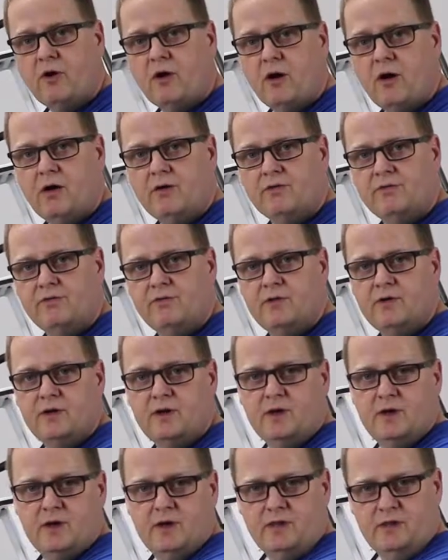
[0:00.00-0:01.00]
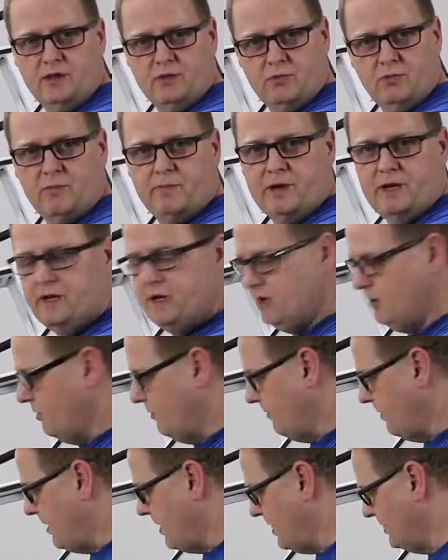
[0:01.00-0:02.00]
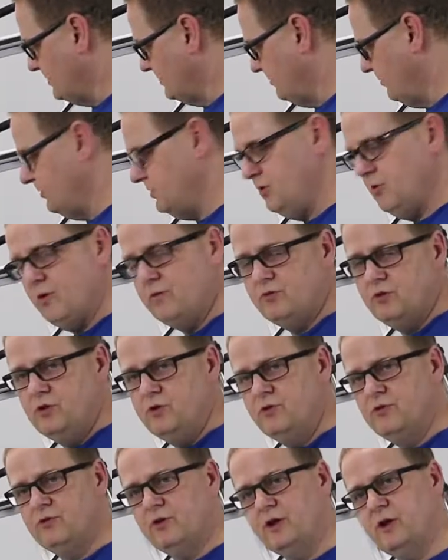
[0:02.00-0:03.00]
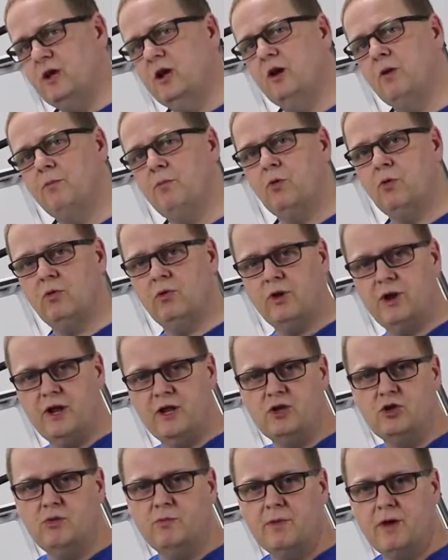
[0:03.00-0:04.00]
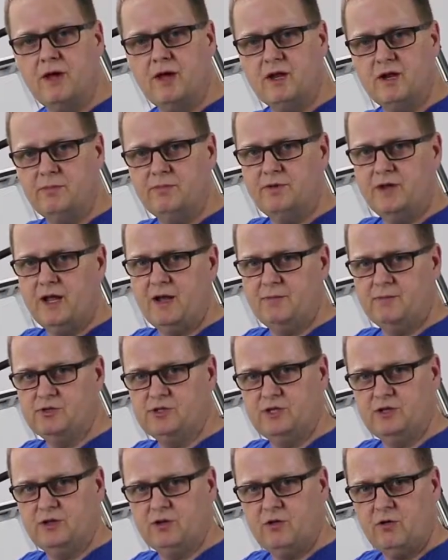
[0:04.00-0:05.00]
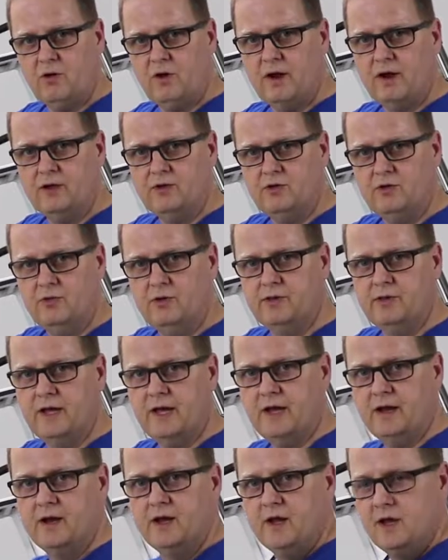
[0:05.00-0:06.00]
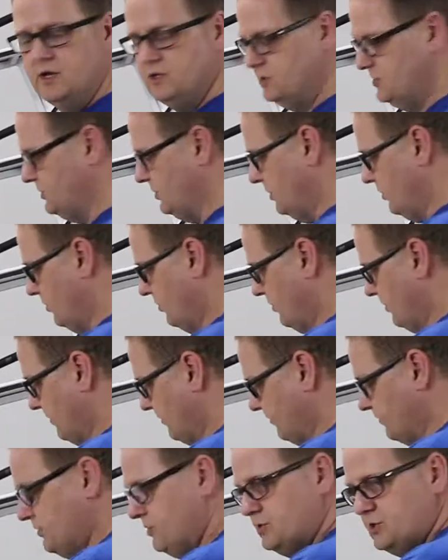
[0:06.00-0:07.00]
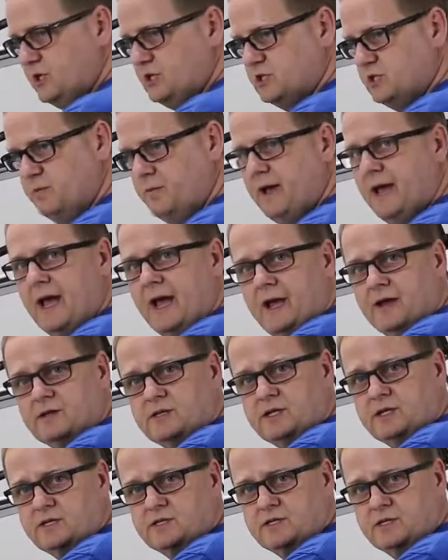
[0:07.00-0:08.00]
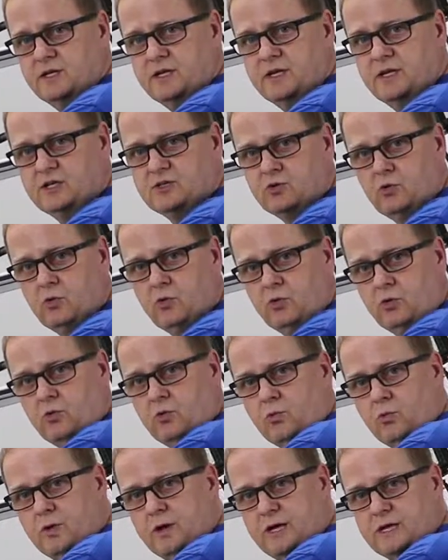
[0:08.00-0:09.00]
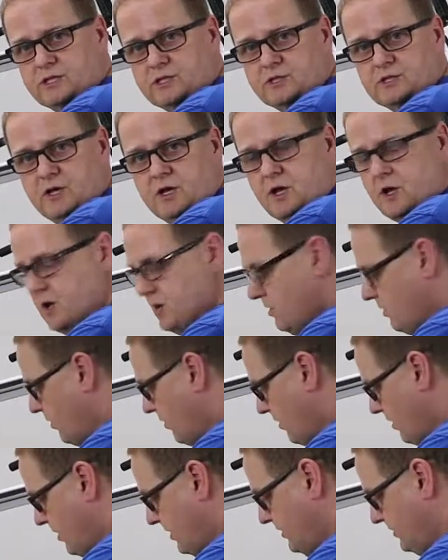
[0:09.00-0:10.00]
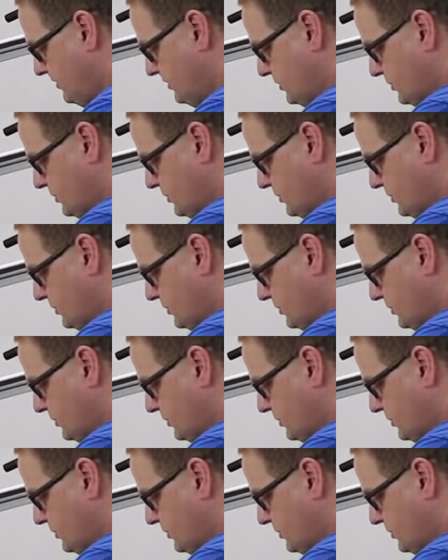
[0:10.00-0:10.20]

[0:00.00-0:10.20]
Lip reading: off, it will be near impossible. You have to use a gear puller and you may end up damaging the crank doing that. So using some anti-seize or grease on the